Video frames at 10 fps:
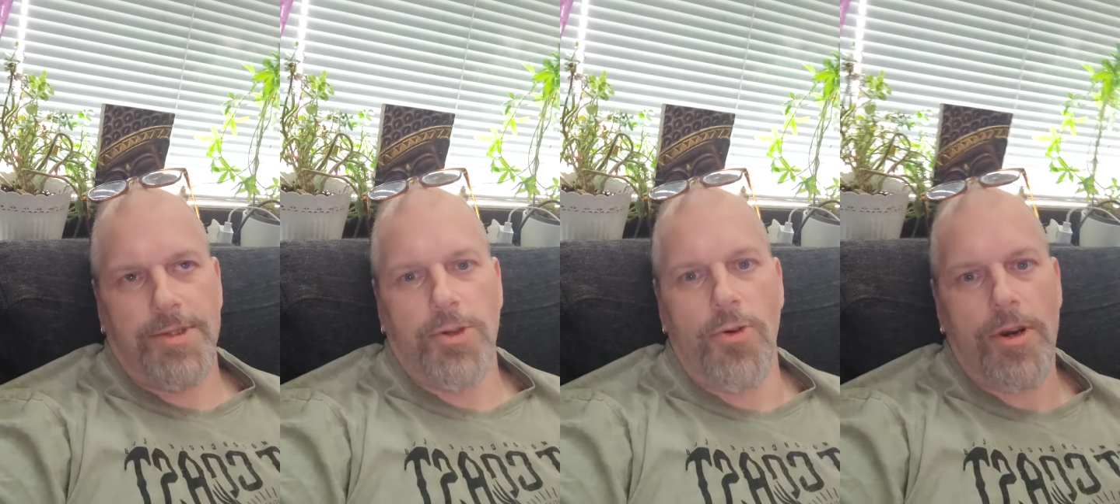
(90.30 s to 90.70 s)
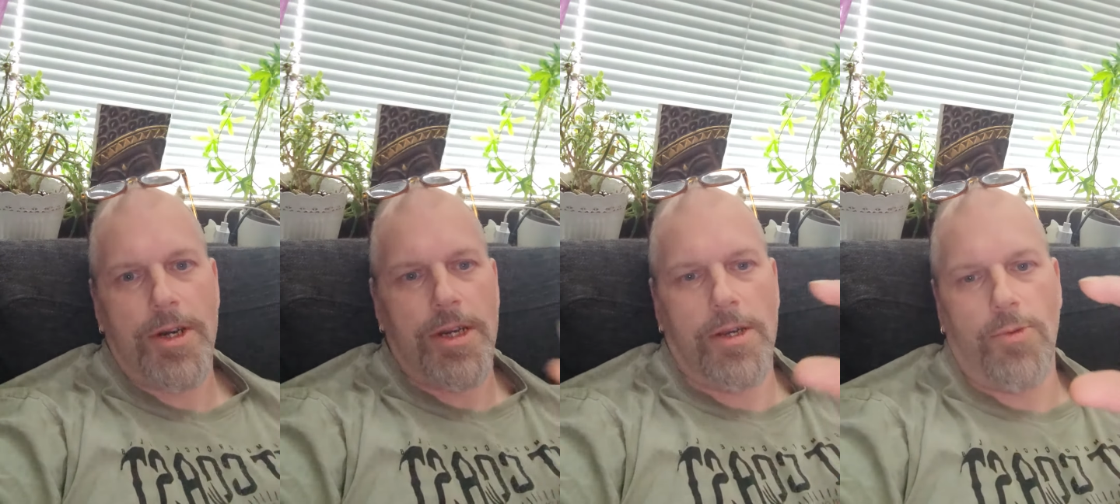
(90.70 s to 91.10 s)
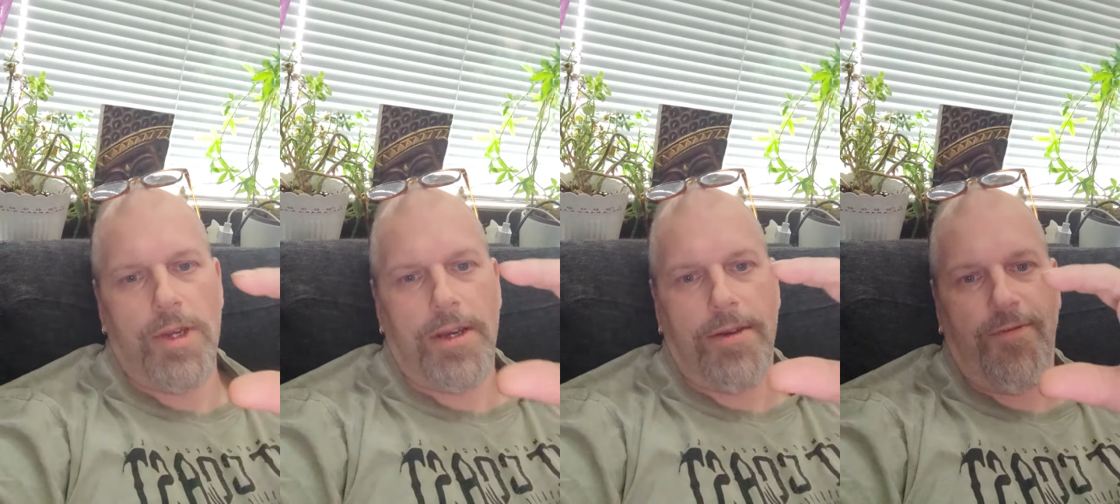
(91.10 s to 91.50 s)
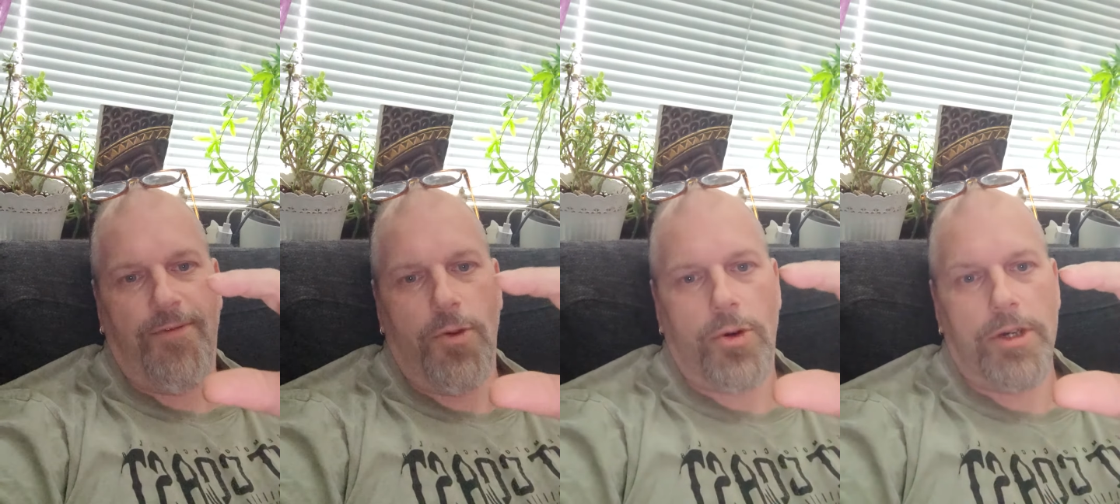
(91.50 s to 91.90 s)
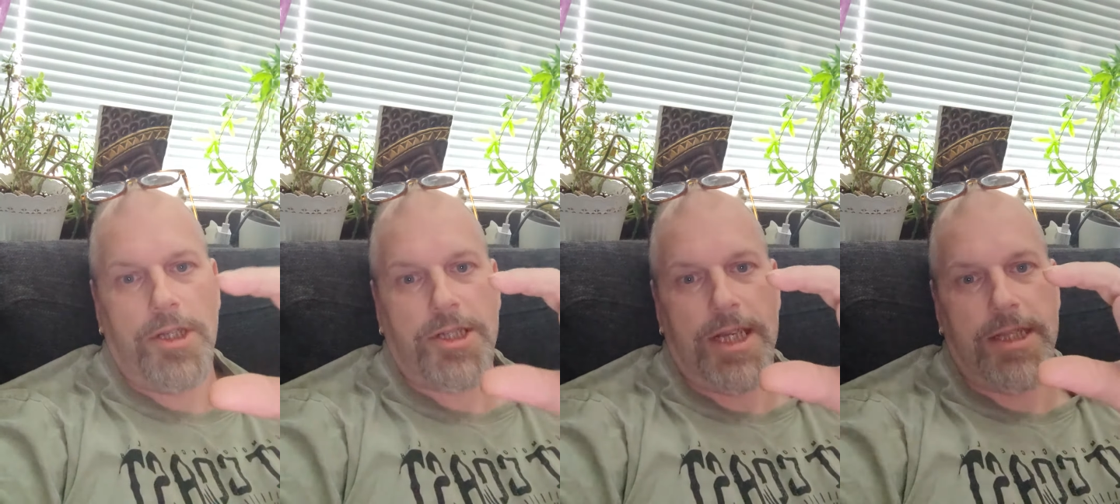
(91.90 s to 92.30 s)
torn with 4
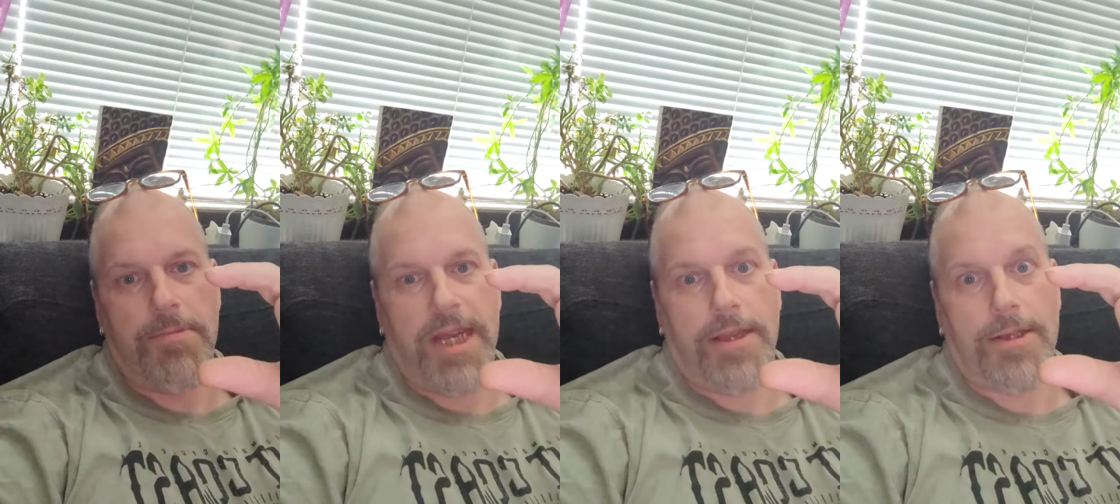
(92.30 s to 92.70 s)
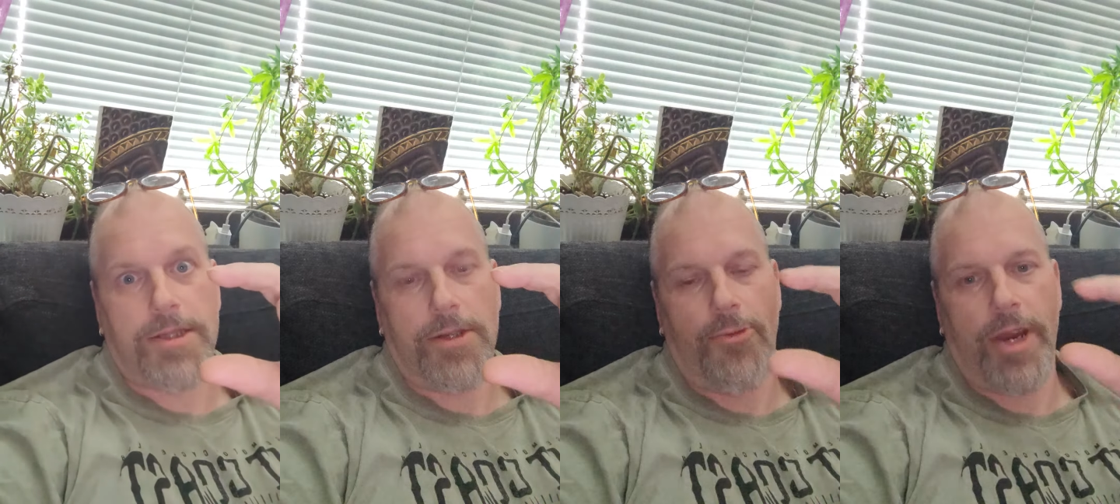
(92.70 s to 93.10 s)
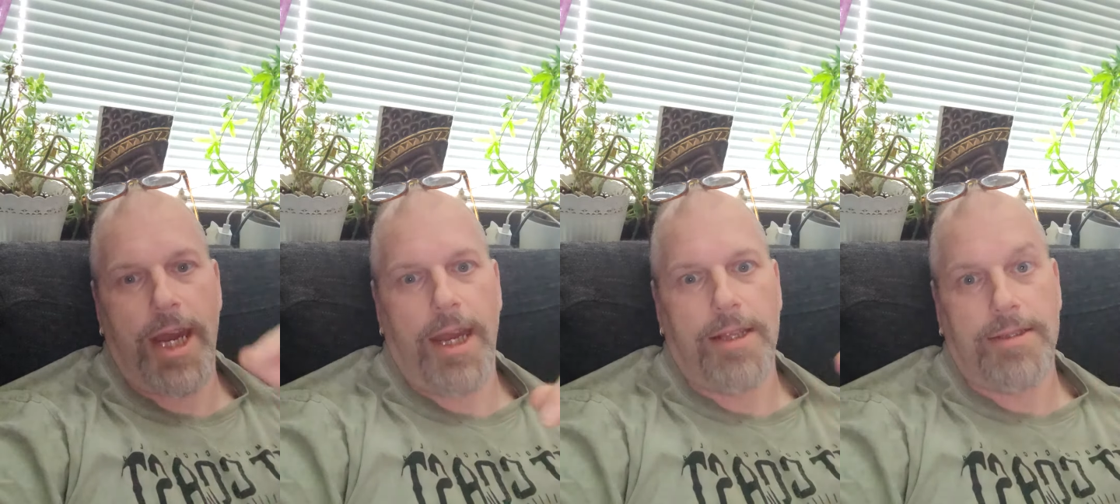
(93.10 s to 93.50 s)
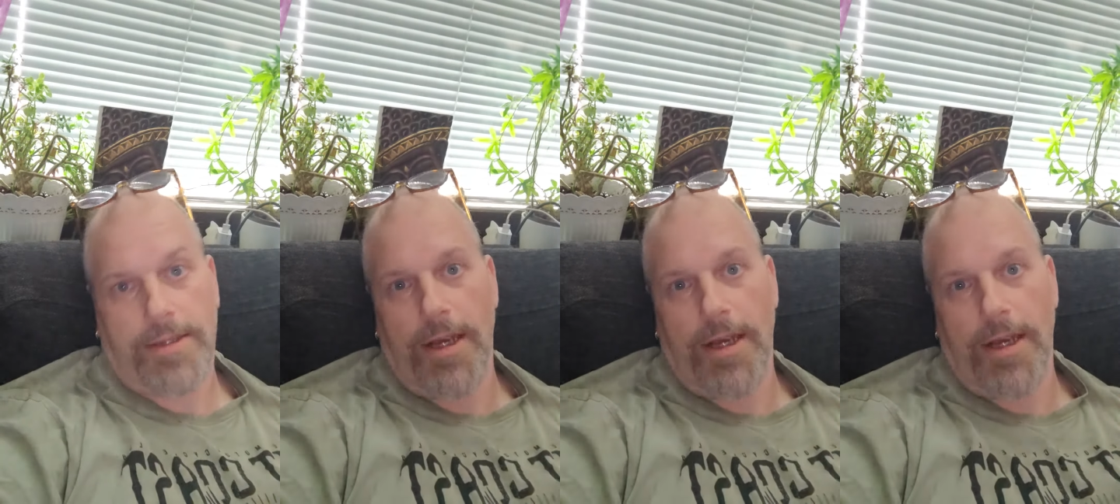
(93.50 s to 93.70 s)
centimeters right